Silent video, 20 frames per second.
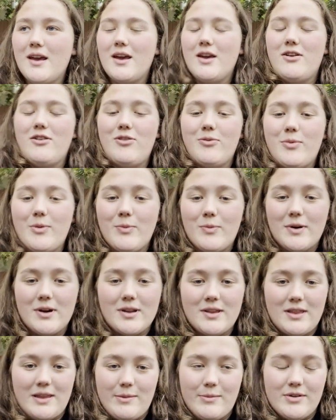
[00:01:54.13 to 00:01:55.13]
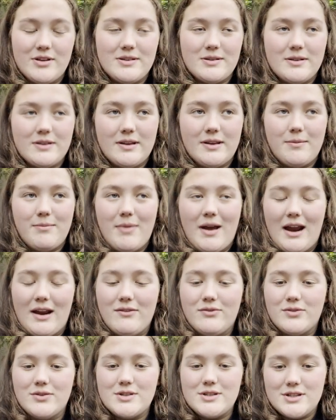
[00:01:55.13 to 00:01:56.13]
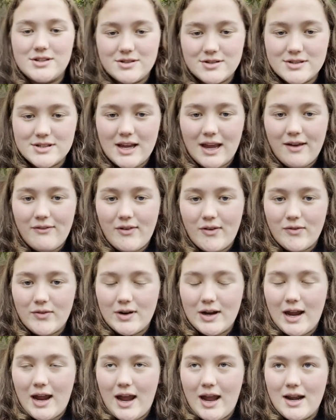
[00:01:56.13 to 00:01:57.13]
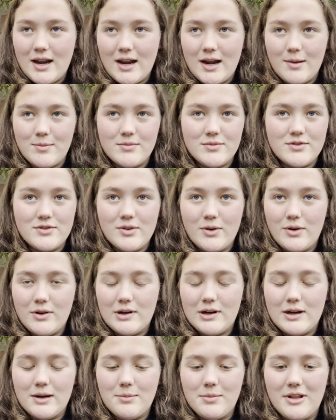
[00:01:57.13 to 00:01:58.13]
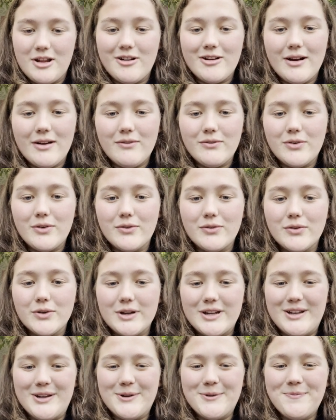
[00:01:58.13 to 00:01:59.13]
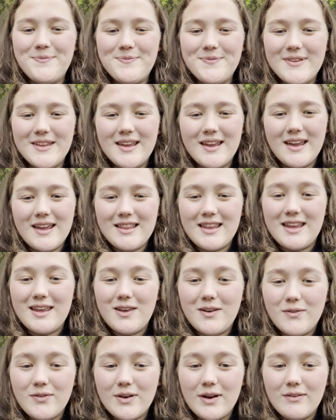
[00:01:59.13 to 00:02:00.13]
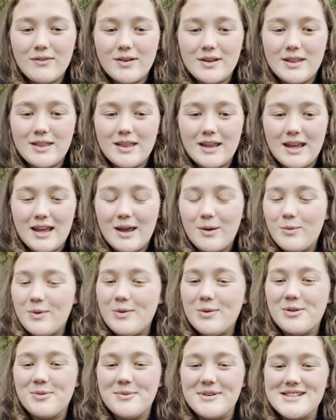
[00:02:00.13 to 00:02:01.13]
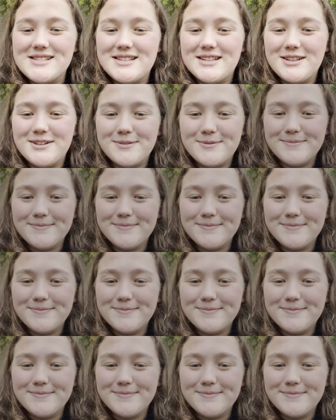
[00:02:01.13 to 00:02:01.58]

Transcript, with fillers: You've been one of the most impactful teachers I have ever had, and I'm so incredibly grateful for you. Thank you for everything, and we will miss you.